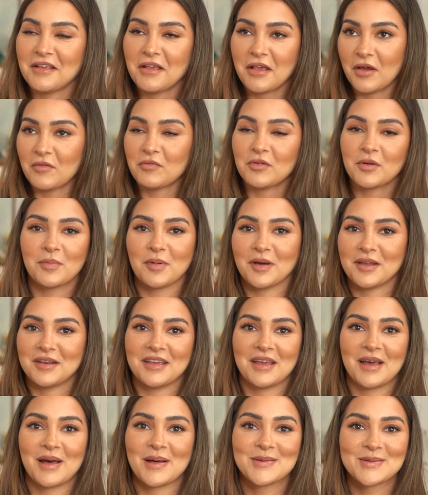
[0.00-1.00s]

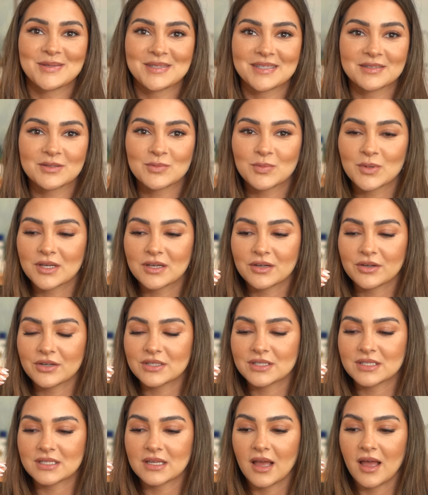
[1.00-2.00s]
everybody else's,
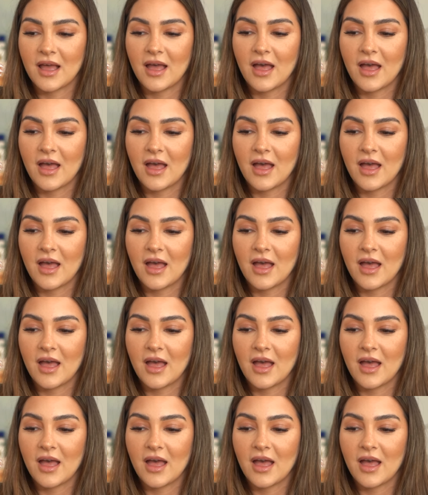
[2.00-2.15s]
because